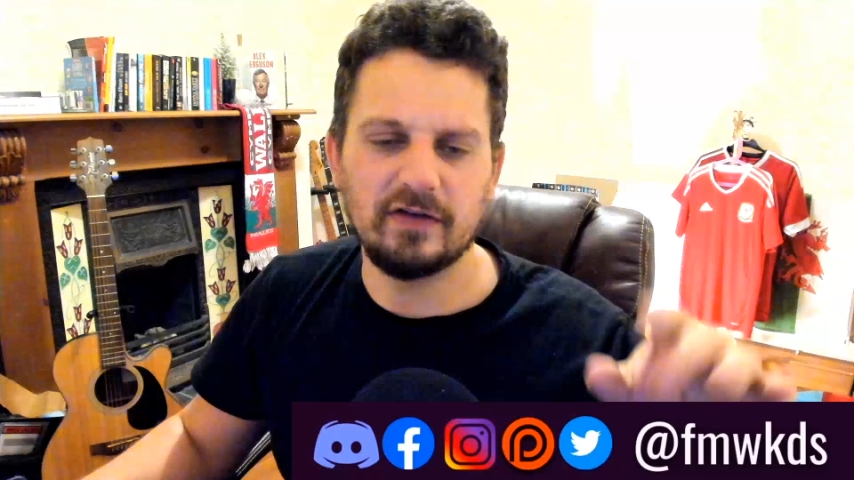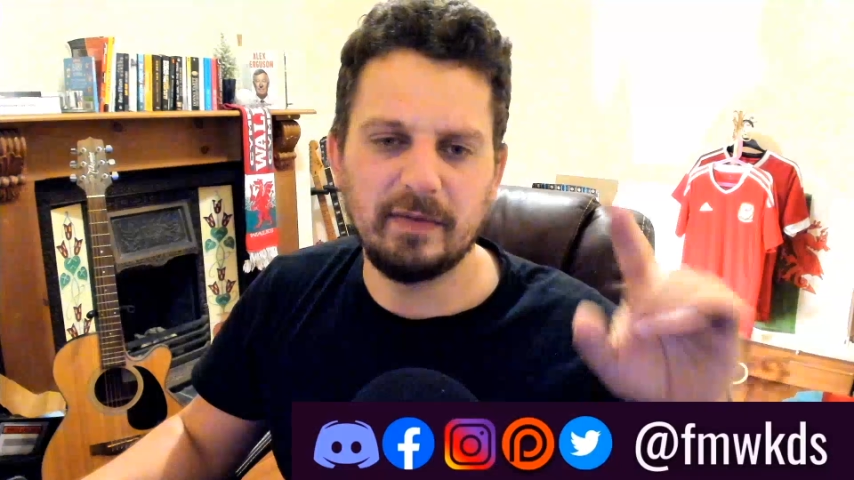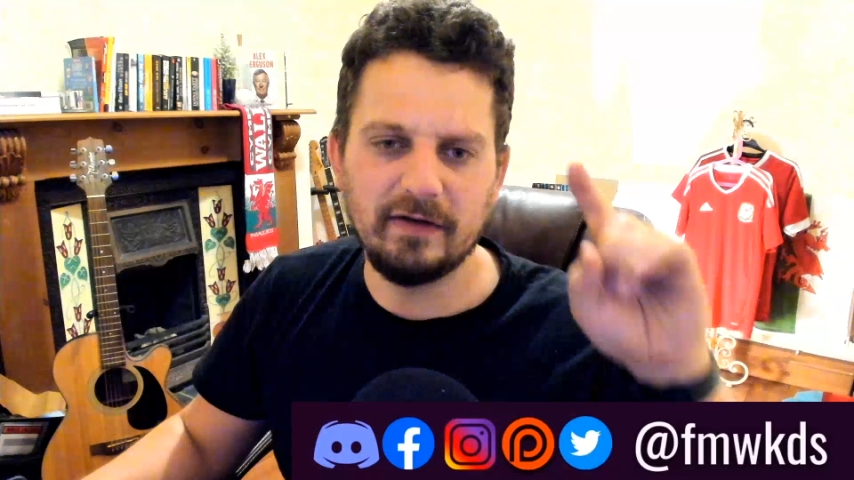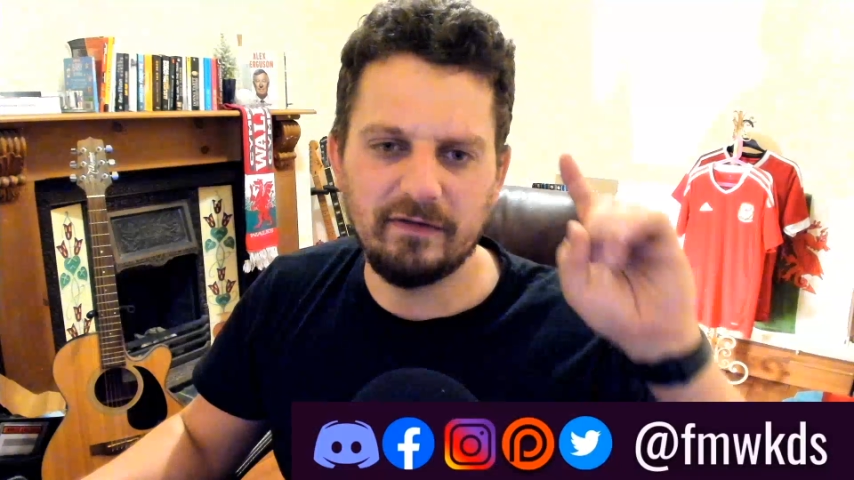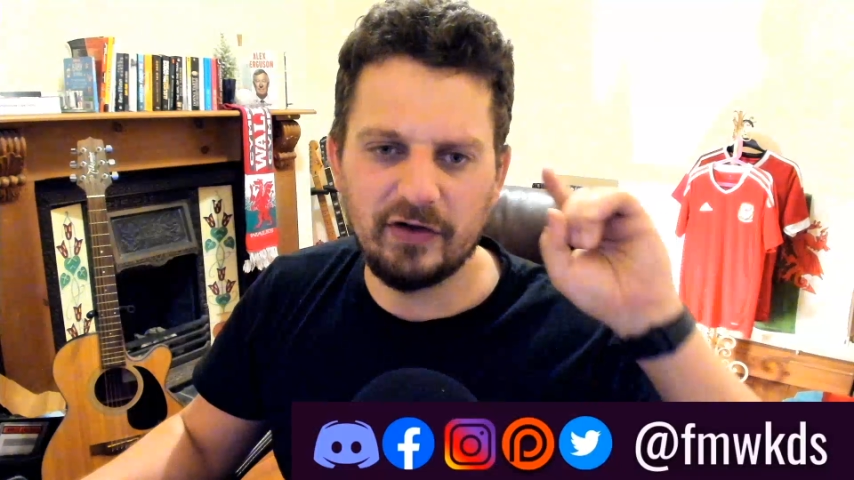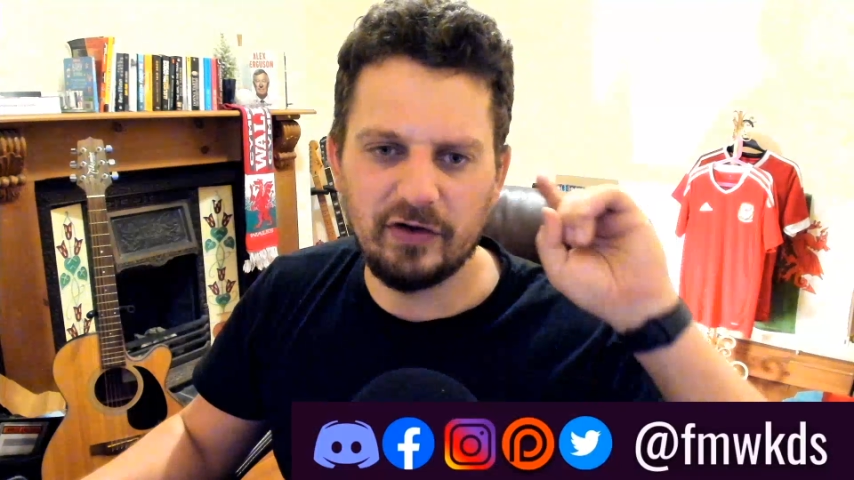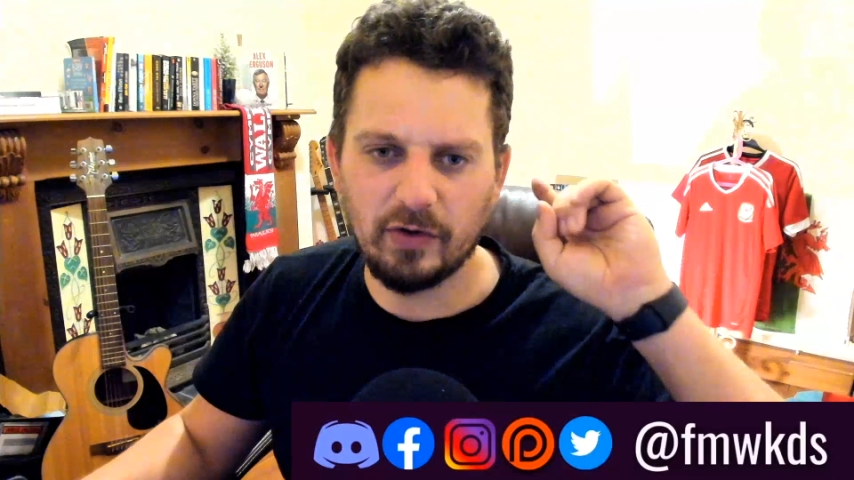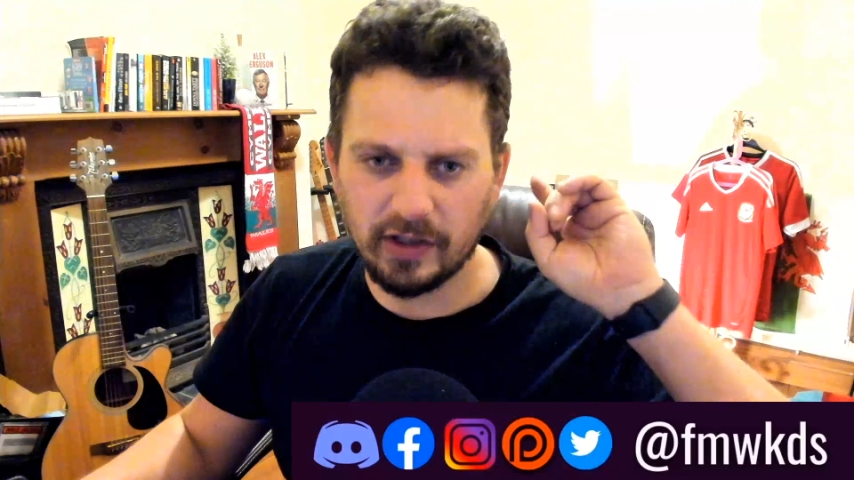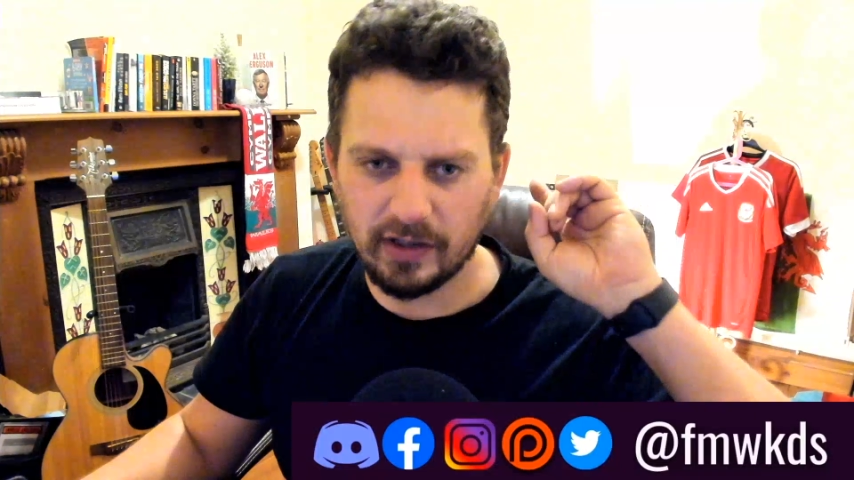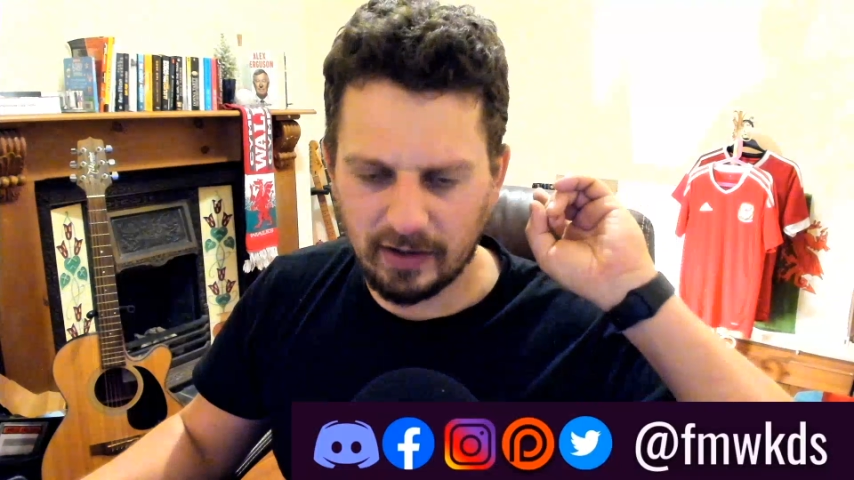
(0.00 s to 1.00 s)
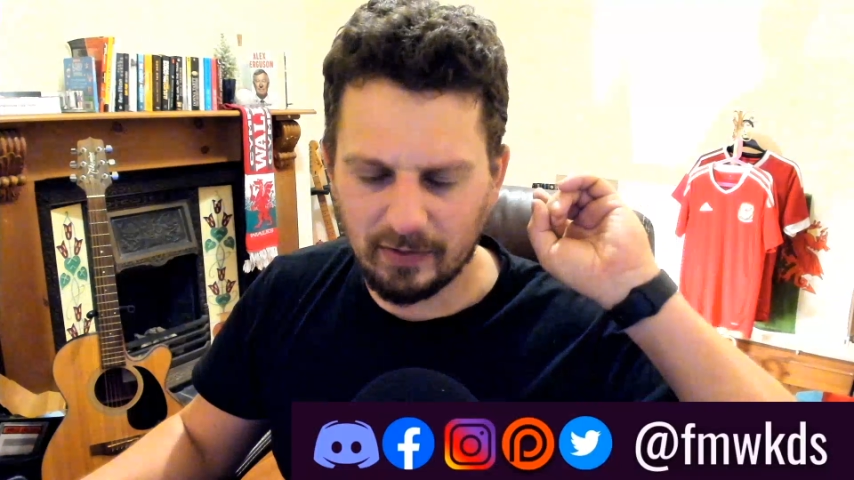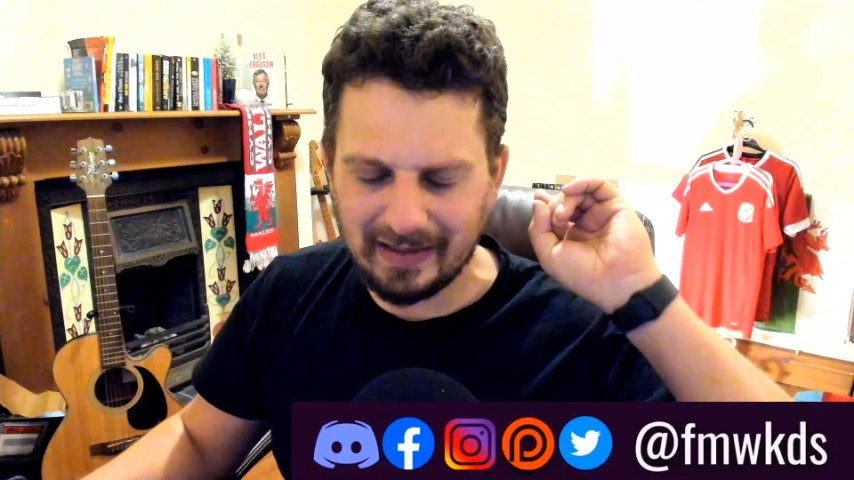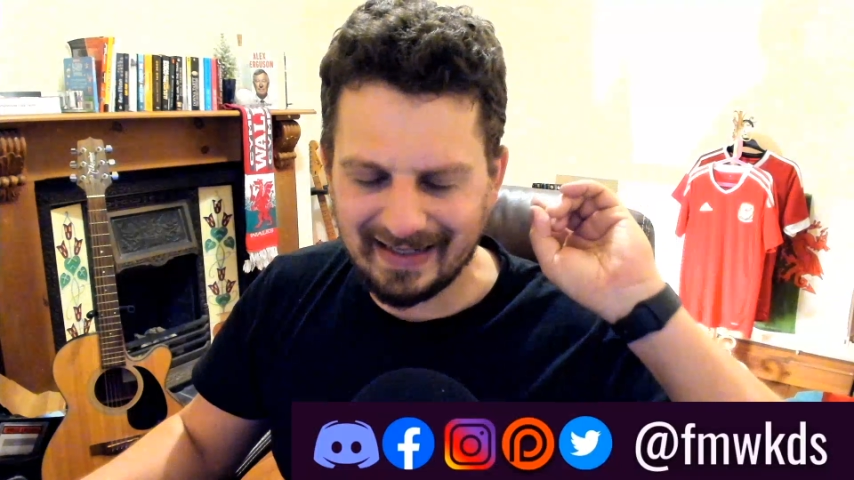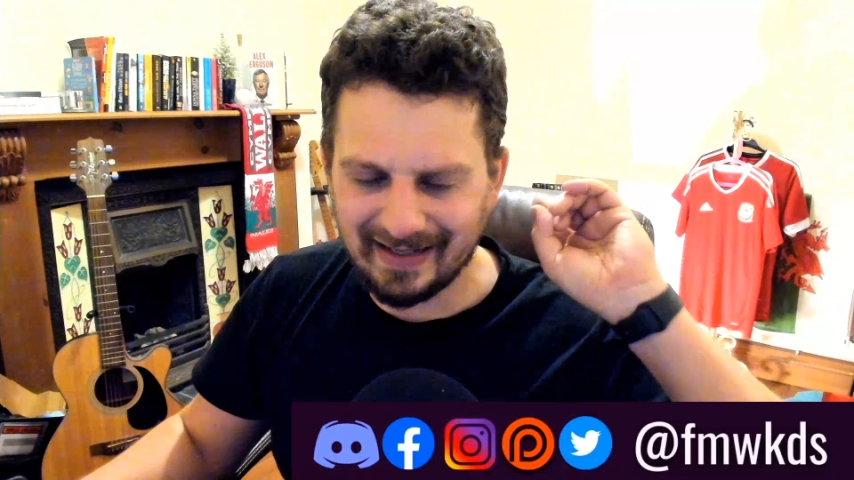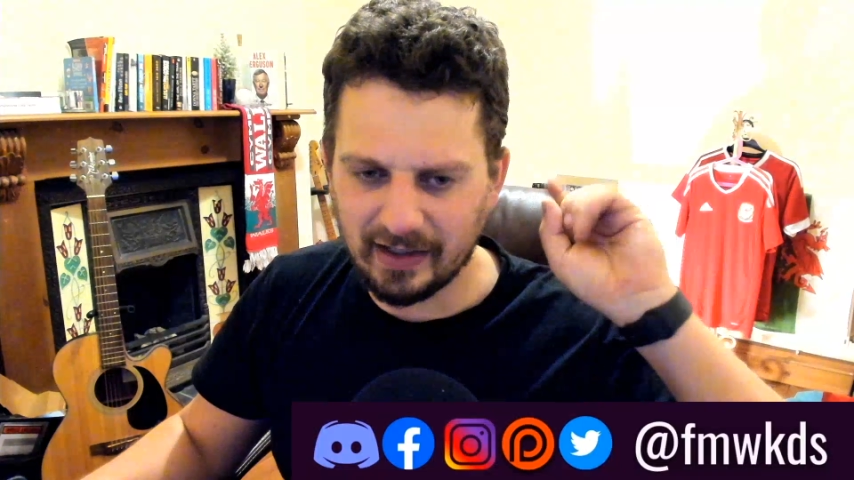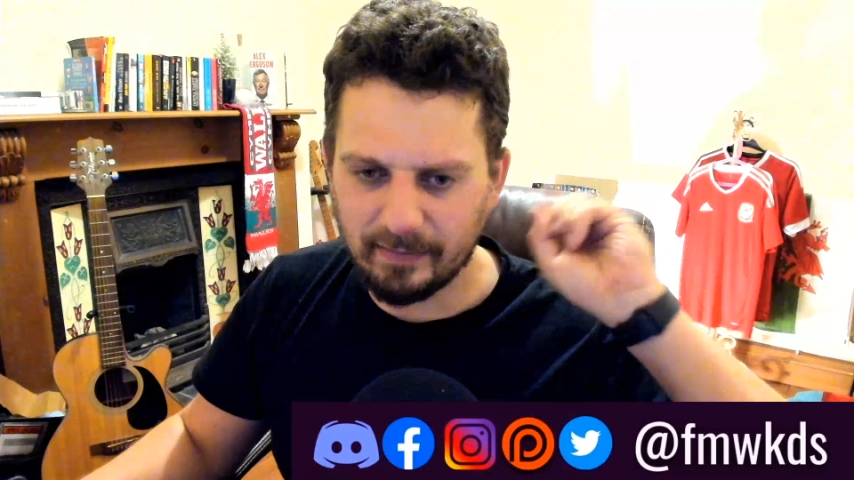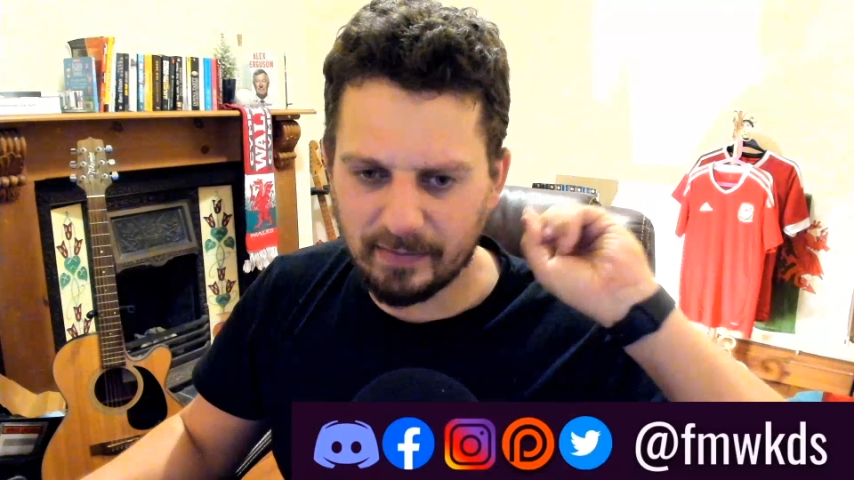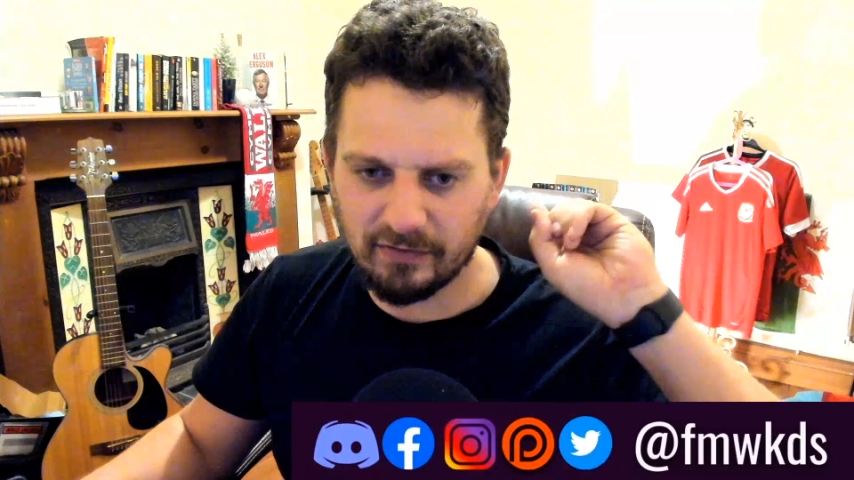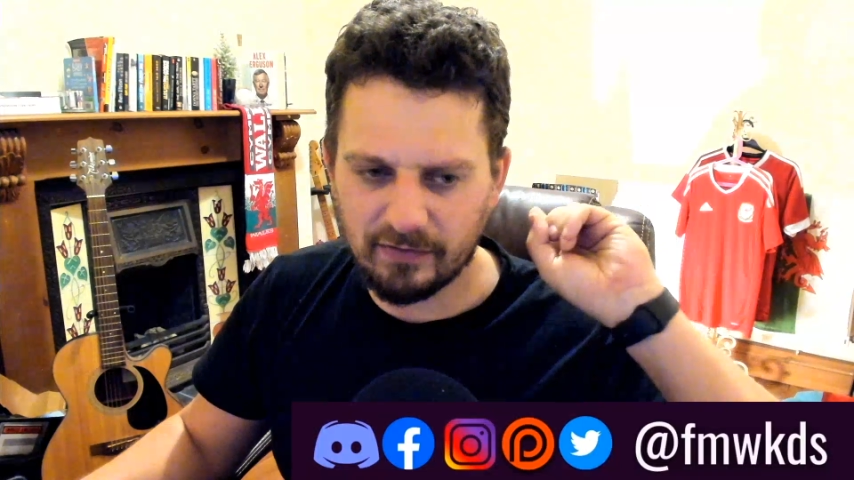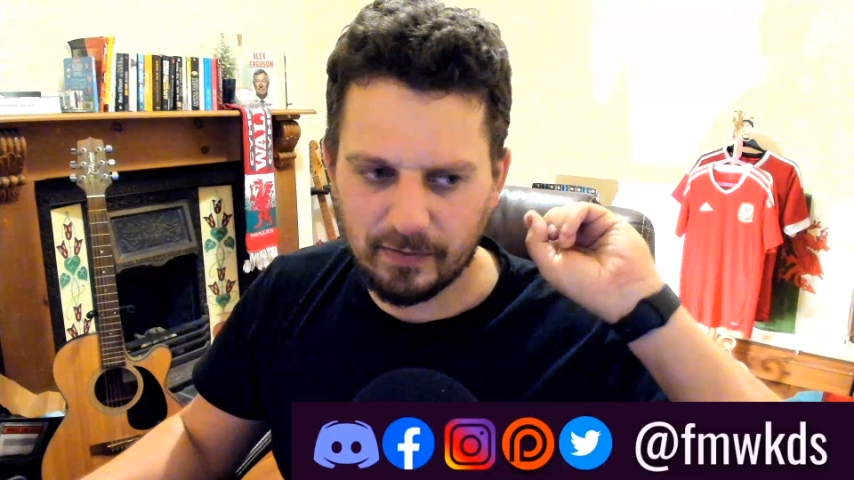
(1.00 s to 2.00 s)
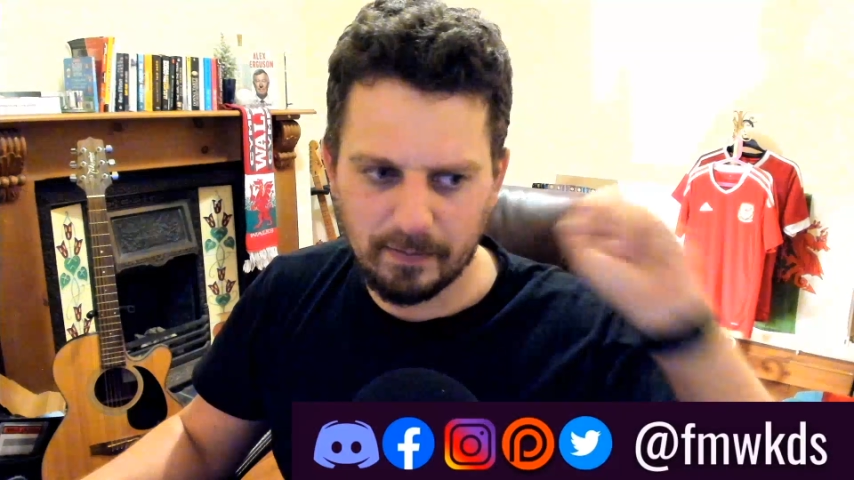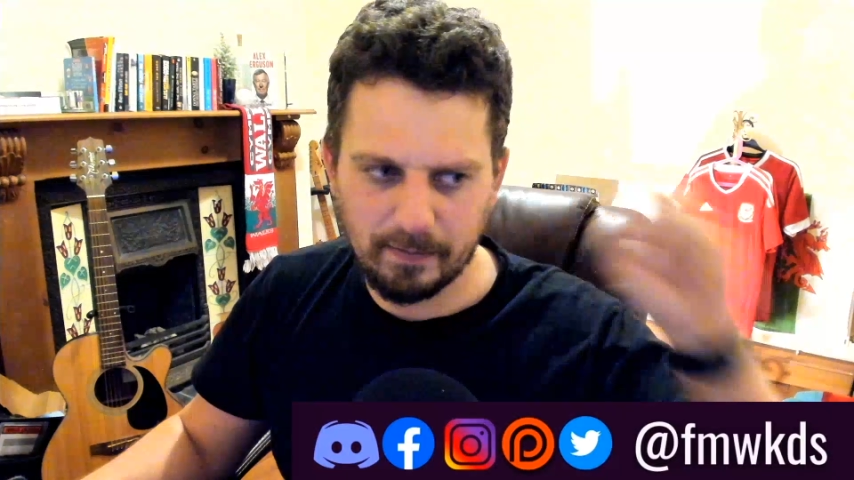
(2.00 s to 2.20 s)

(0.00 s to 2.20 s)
I made a video on it. I will link that above.